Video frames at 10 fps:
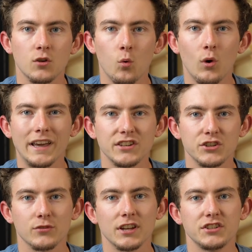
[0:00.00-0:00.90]
quite
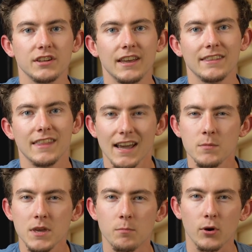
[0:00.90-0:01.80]
stretchy, and that
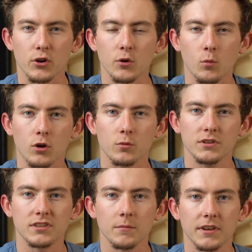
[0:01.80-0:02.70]
can be a burden to work
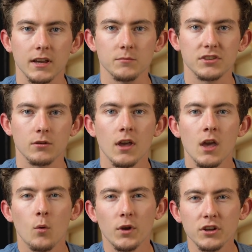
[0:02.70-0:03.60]
with sometimes. So
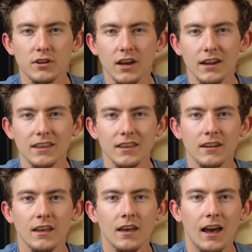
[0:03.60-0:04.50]
when you're cutting
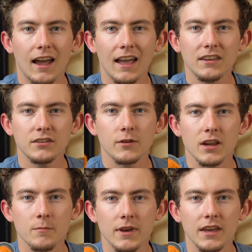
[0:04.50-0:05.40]
it, I highly
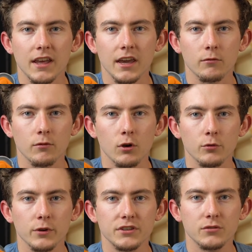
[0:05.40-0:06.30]
recommend a
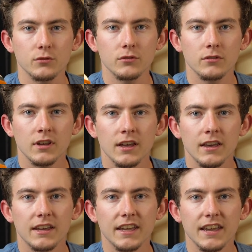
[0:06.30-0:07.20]
Rotary tool.
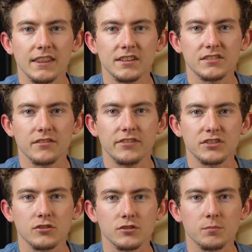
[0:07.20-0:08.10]
Again, this is a
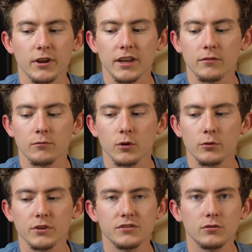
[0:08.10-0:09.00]
Fiskars brand
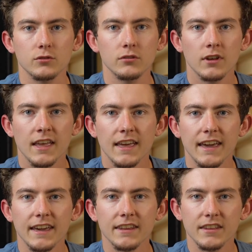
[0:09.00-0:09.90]
Rotary tool,
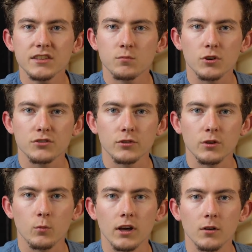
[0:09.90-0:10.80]
and this works really
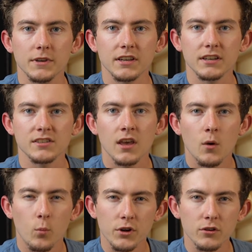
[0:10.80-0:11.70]
well because
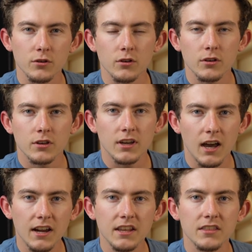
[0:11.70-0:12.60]
when you're
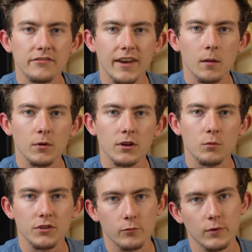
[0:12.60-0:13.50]
cutting the fabric
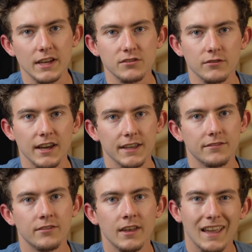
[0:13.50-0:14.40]
with a razor
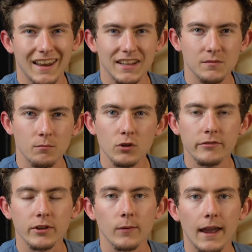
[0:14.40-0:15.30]
knife and it's
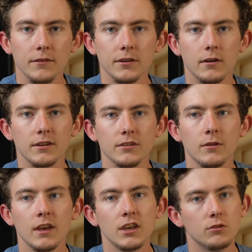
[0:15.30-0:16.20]
moving around on you,
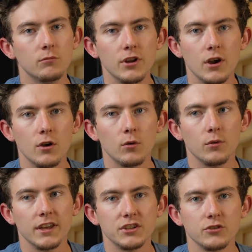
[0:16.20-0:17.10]
you know
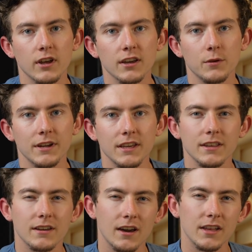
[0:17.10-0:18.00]
that you're not going to get
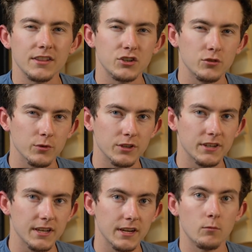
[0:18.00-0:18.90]
the cut that you really
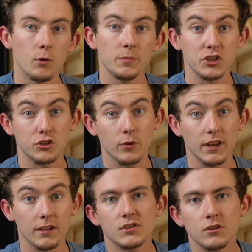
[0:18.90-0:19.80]
need. It won't be
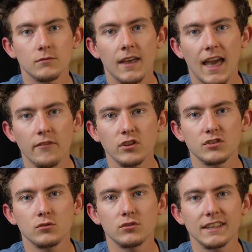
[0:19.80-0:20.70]
straight. So having a
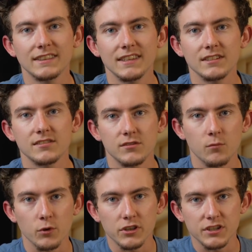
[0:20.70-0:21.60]
tool like this
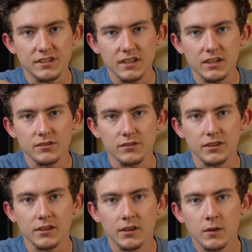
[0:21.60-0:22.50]
where you can just
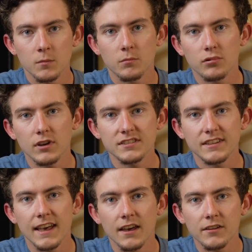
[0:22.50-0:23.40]
easily press
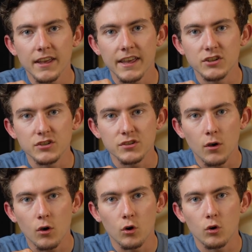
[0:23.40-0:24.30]
down and just
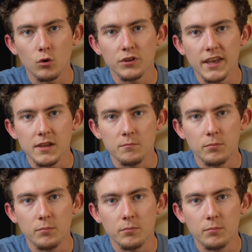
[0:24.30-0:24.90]
hold and